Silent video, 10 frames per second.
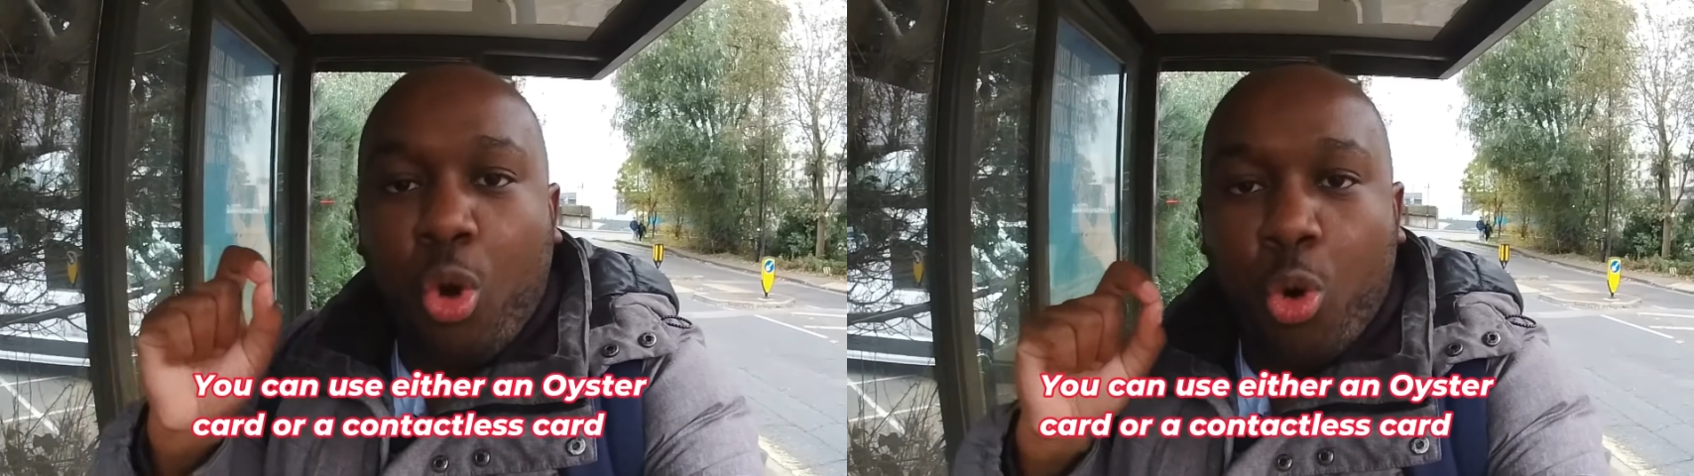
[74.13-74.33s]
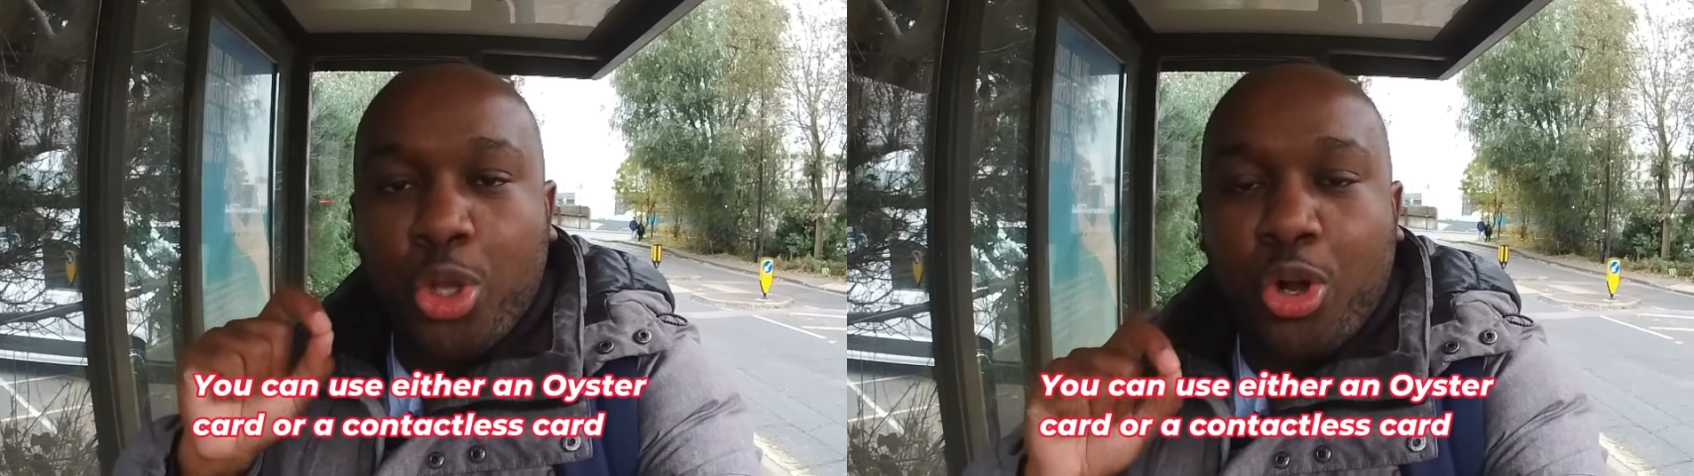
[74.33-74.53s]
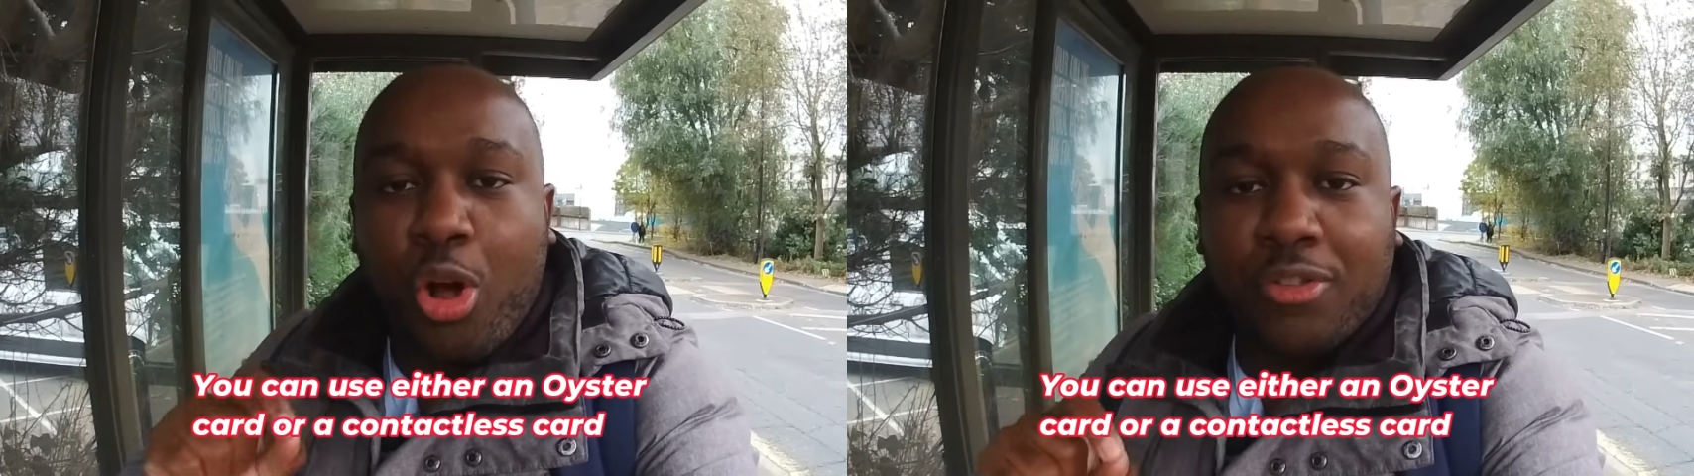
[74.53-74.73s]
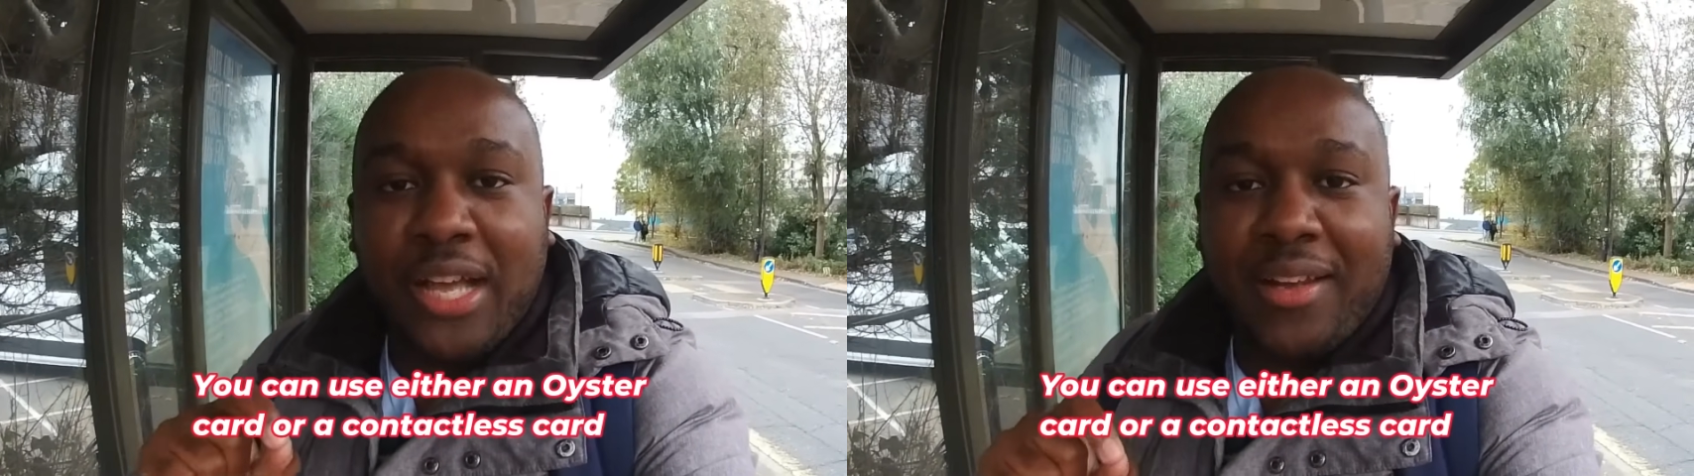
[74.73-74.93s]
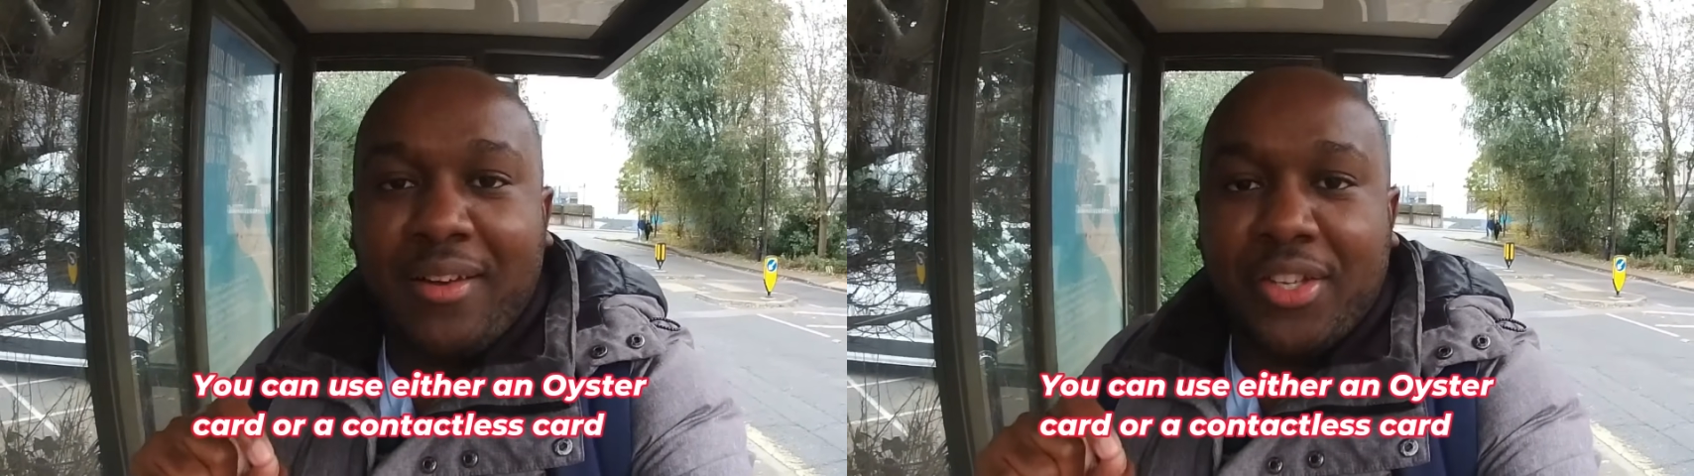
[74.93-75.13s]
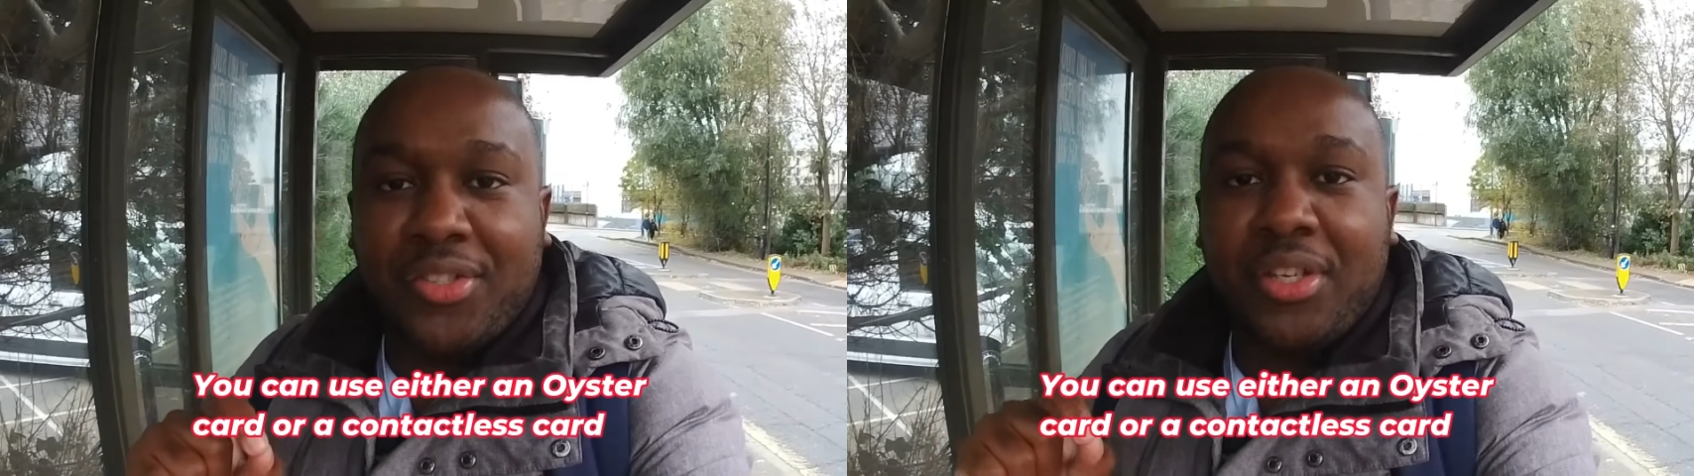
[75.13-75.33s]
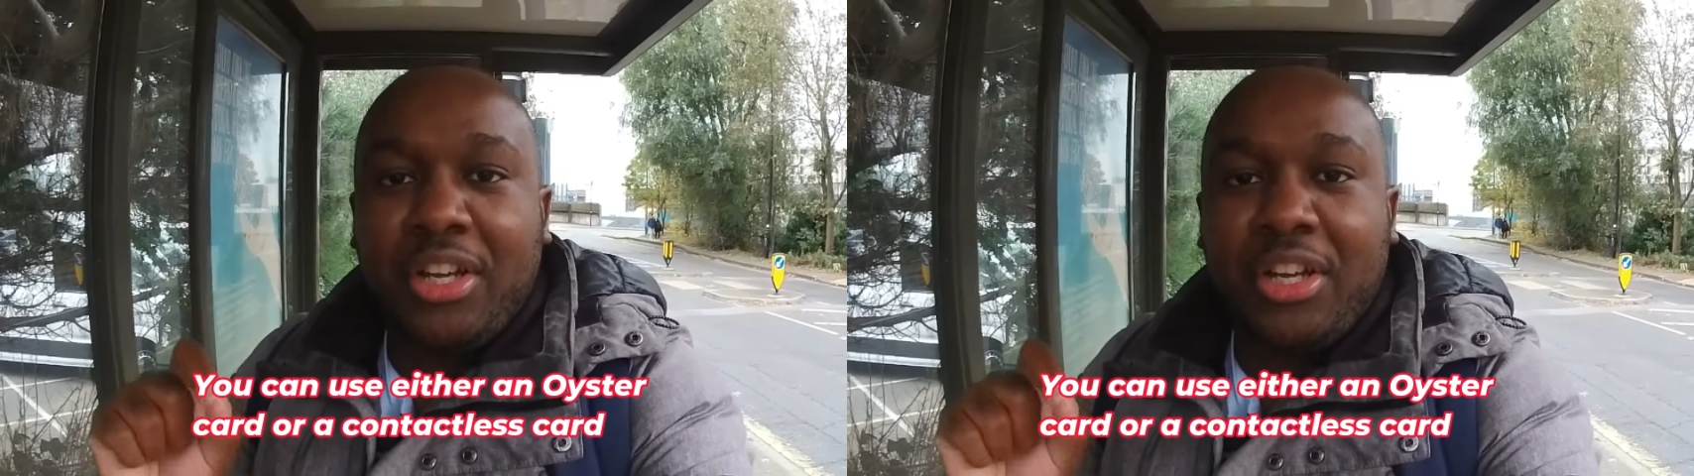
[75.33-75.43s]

or your contactless